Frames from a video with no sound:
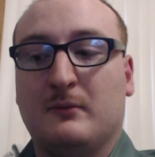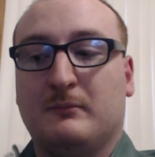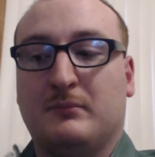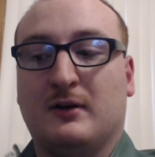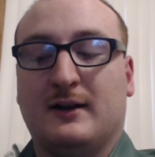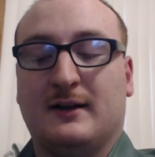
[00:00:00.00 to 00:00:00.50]

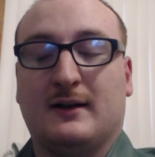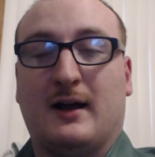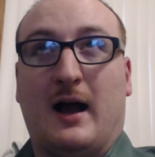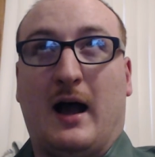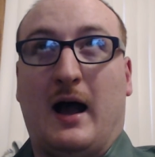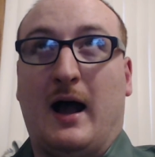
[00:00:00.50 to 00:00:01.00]
but
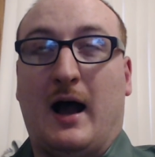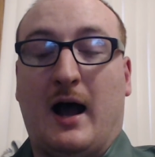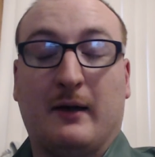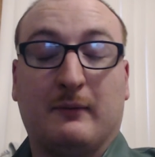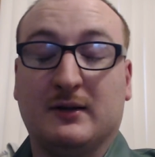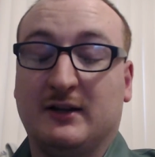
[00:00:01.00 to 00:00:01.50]

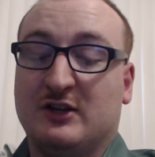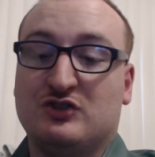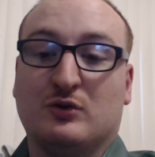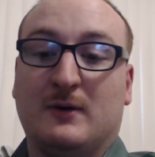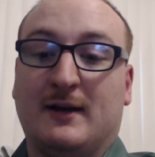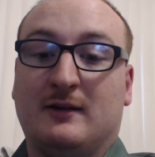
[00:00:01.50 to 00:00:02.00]
I really
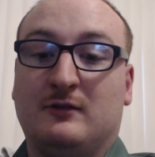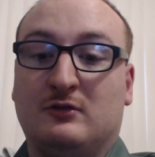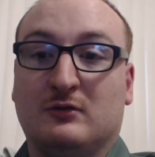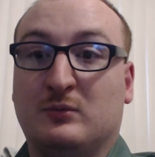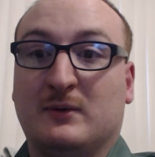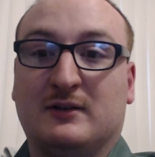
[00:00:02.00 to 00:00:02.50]
enjoyed
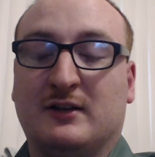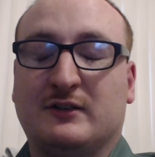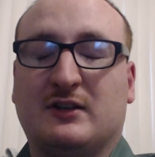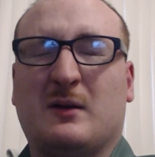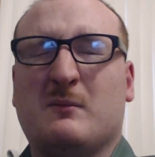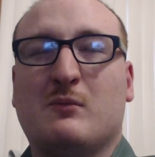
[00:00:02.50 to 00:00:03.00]
Good Will
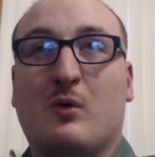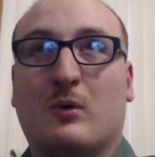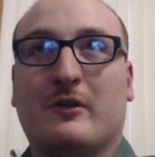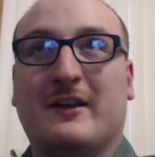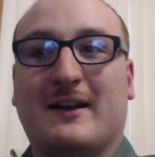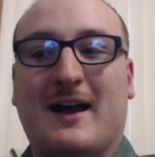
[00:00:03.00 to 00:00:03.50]
Hunting more
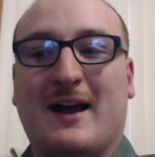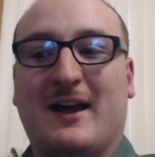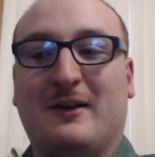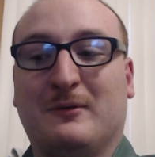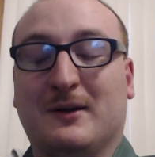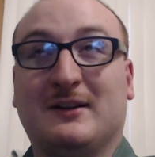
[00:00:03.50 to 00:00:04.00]
than I
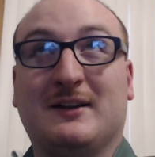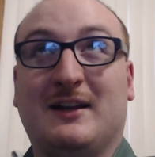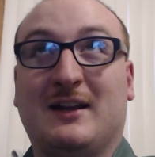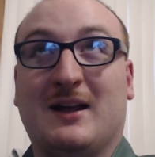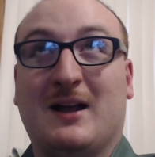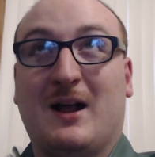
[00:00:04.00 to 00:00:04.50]

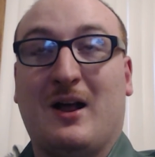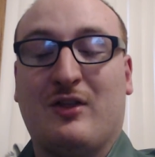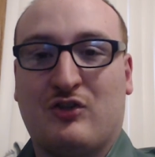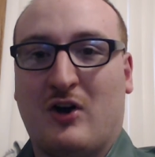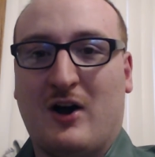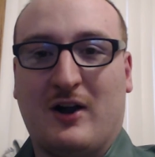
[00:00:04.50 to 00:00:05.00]
really
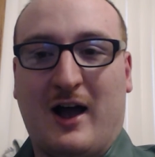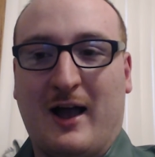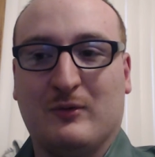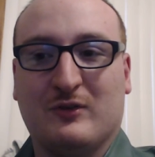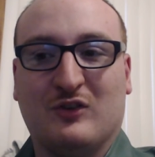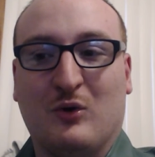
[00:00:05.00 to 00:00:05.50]
thought I
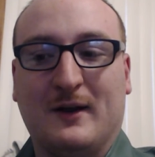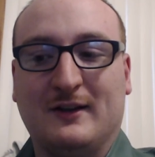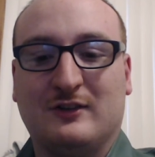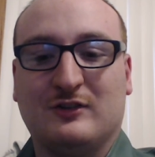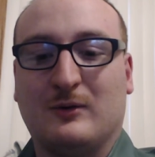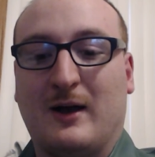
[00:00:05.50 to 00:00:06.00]
was going
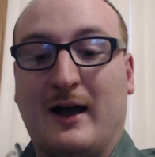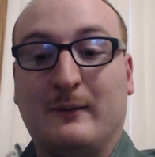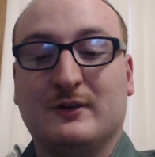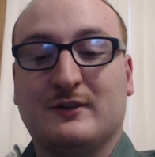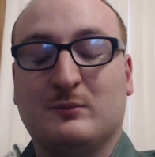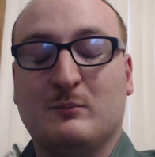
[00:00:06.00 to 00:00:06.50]
to. I
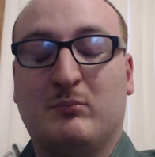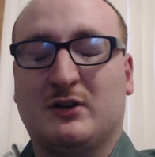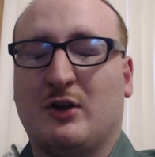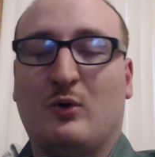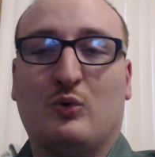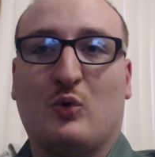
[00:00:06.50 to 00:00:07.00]
was
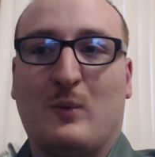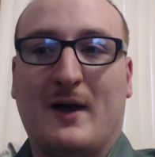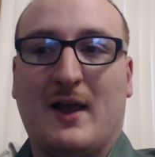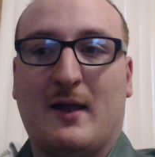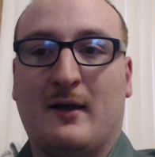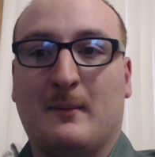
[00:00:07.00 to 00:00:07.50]
blown
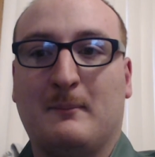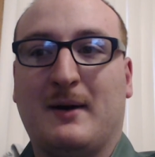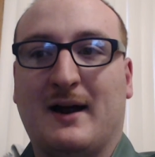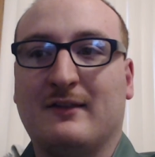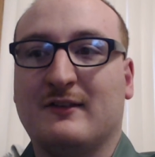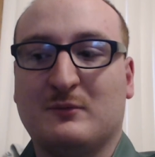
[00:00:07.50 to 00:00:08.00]
away
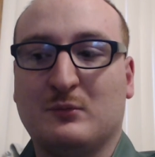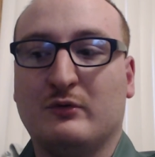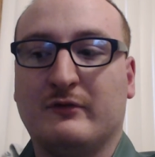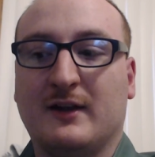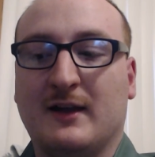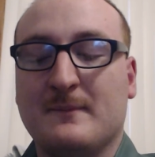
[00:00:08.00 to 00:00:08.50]
by this
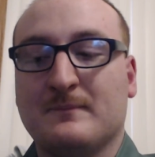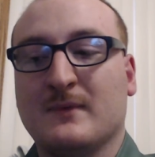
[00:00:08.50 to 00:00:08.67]
movie.